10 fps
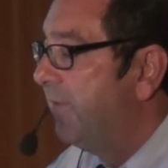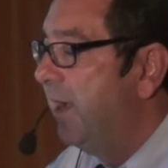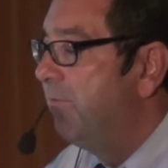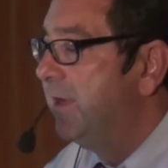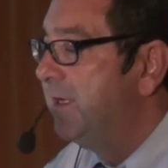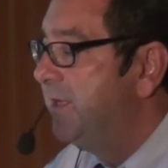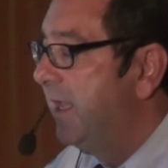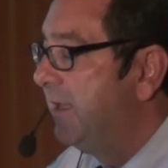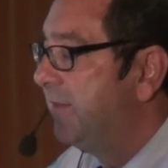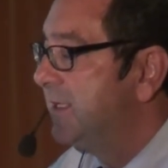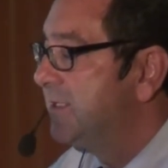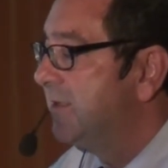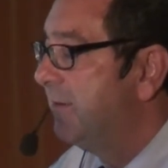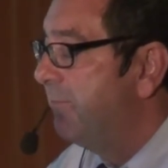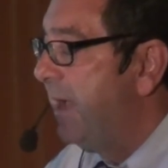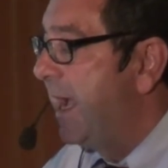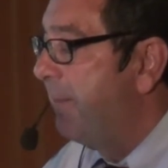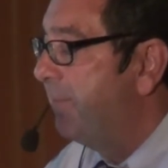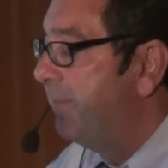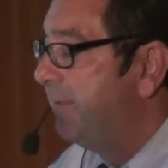If I want to take this
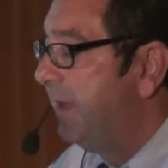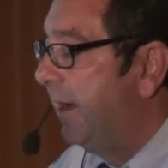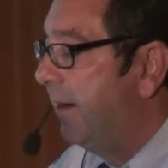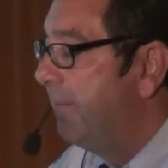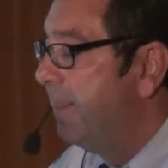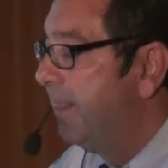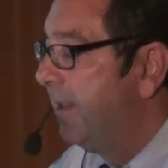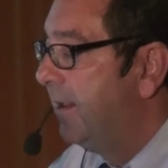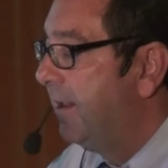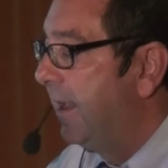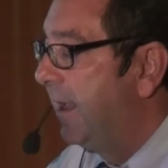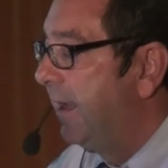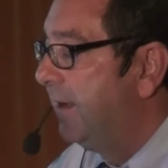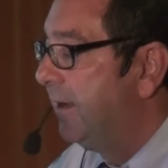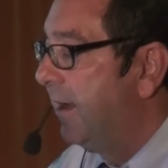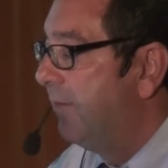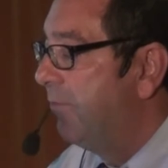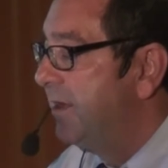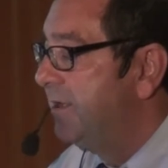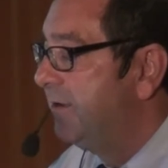map now, and
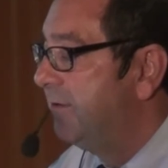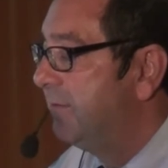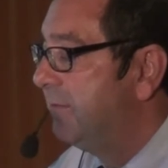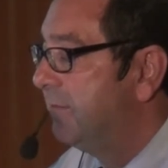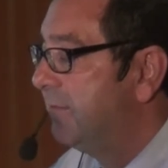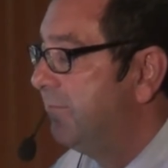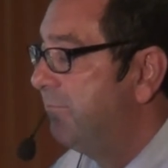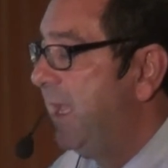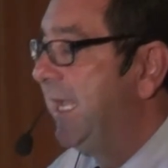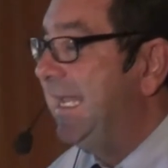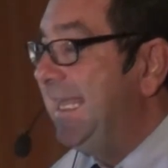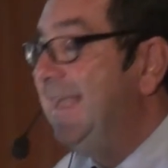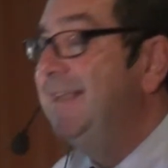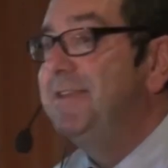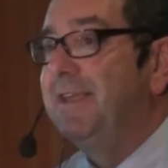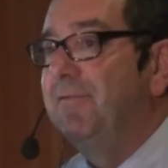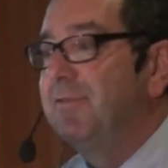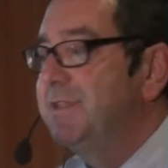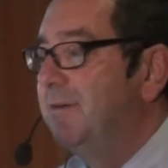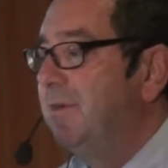I want to make it
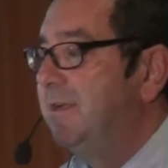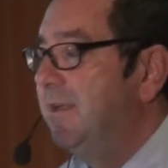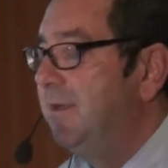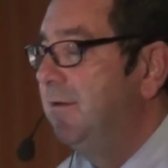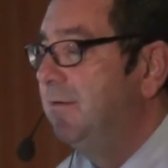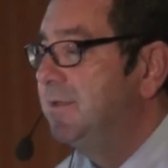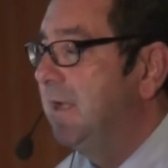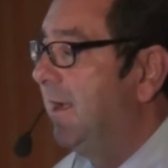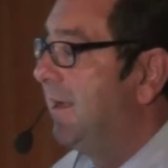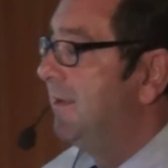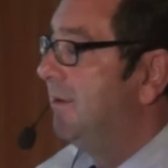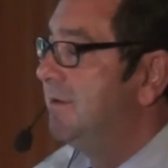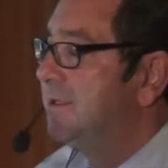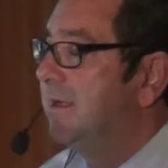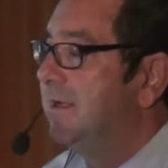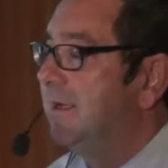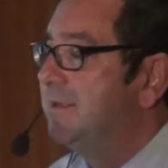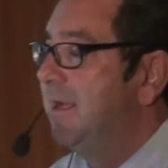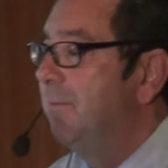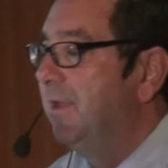easy for someone to use, I can use
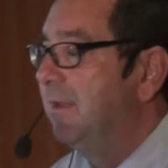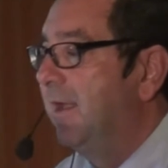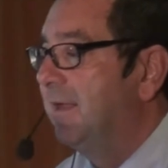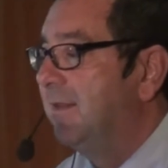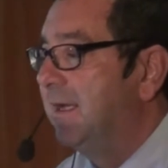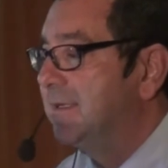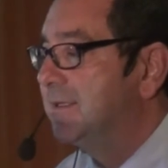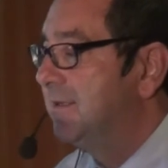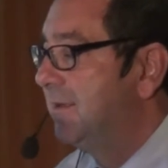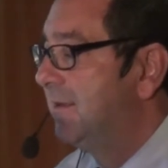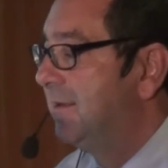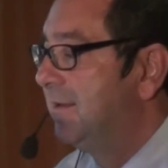a template like this.